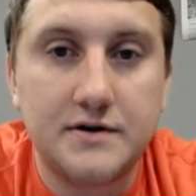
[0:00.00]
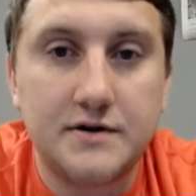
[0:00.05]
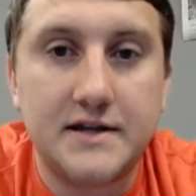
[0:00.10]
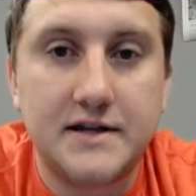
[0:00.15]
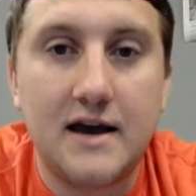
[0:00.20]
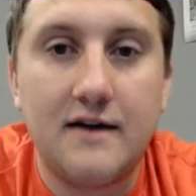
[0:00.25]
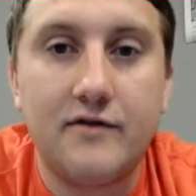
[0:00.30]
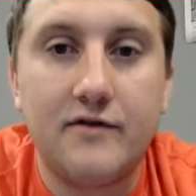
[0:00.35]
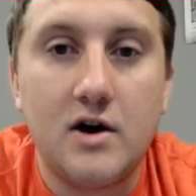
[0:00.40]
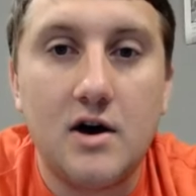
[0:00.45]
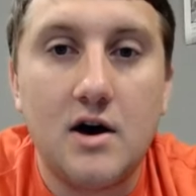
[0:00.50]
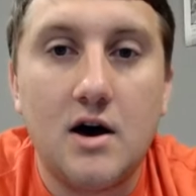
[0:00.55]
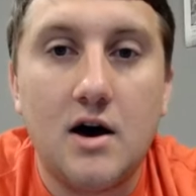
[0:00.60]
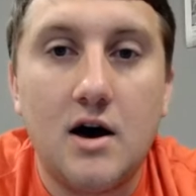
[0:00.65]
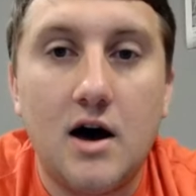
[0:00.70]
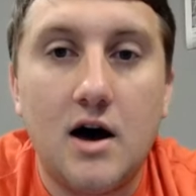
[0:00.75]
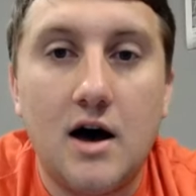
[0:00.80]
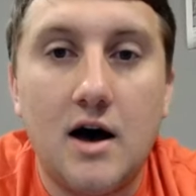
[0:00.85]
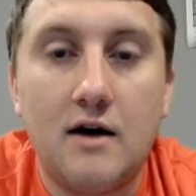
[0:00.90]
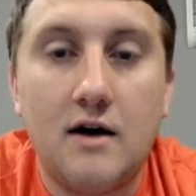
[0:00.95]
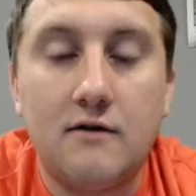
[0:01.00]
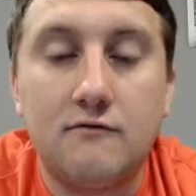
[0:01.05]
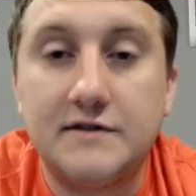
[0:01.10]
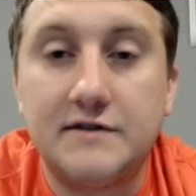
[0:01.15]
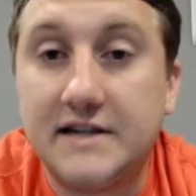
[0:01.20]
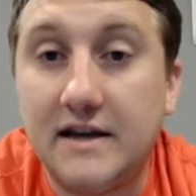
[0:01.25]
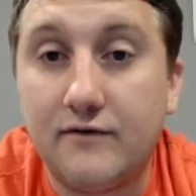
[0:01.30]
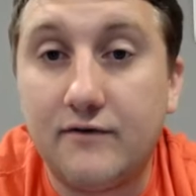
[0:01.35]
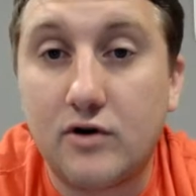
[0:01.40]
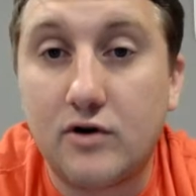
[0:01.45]
They have a
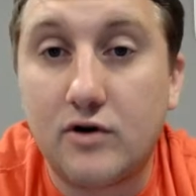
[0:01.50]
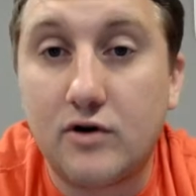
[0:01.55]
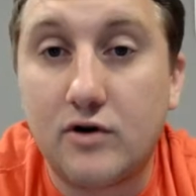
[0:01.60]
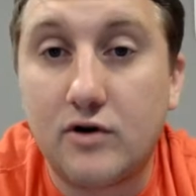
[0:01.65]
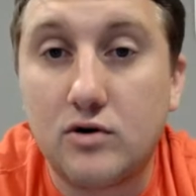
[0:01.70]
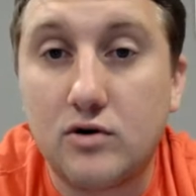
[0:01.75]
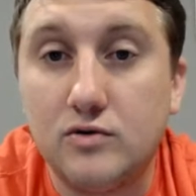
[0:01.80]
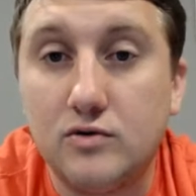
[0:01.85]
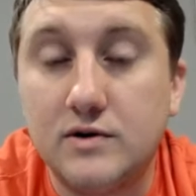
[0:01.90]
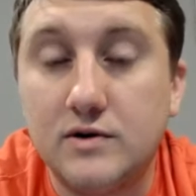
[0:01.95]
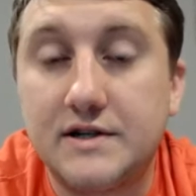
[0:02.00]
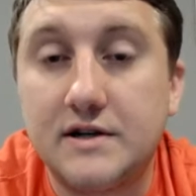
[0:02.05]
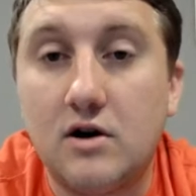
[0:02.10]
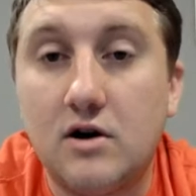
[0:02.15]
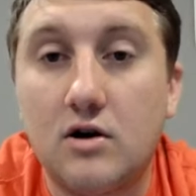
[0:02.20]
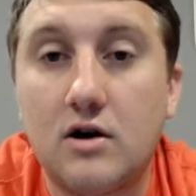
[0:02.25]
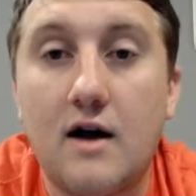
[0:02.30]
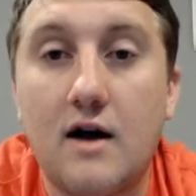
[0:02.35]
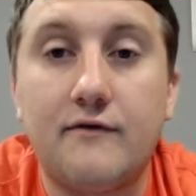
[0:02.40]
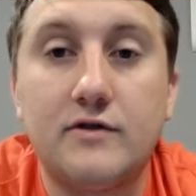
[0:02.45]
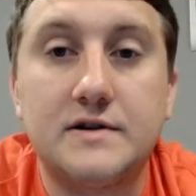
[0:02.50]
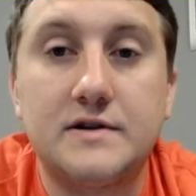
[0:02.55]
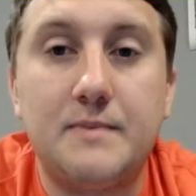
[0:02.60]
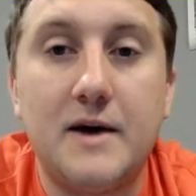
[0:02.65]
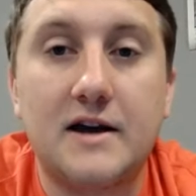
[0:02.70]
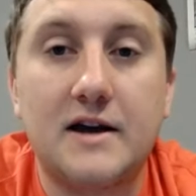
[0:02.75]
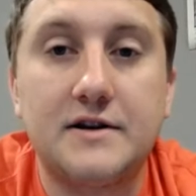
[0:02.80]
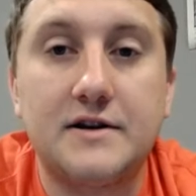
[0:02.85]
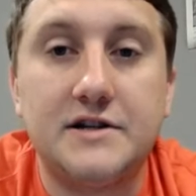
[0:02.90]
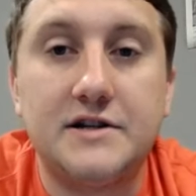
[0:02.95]
receiver who was an all-conference
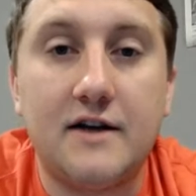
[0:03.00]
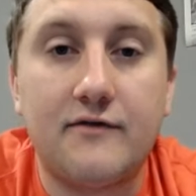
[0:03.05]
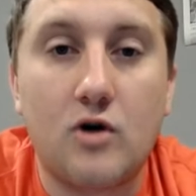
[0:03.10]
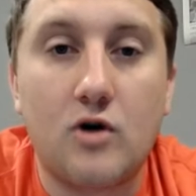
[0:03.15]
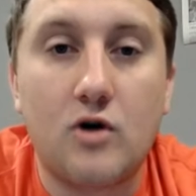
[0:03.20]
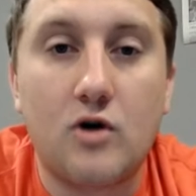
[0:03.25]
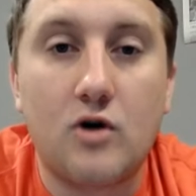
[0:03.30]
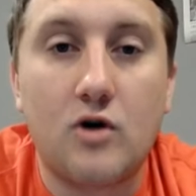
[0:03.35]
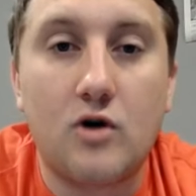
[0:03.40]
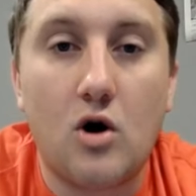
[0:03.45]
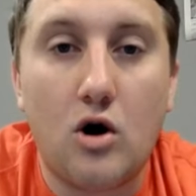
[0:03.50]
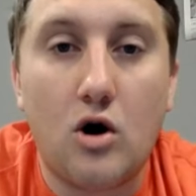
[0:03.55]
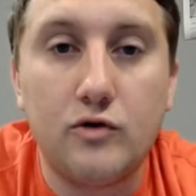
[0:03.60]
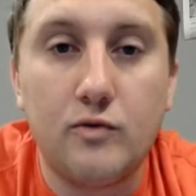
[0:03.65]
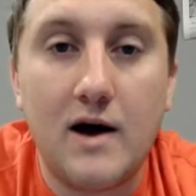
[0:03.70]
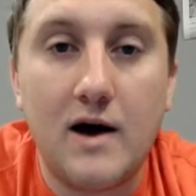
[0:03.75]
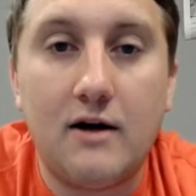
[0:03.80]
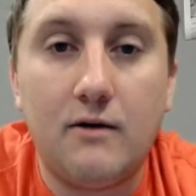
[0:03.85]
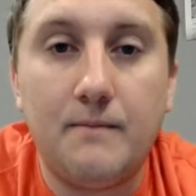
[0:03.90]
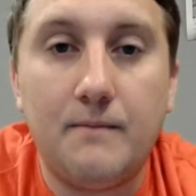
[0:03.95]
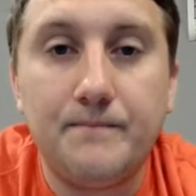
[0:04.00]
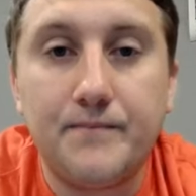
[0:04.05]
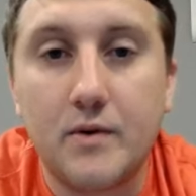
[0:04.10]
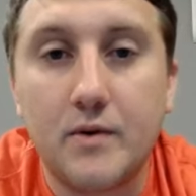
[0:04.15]
pick, Jeff Caldwell,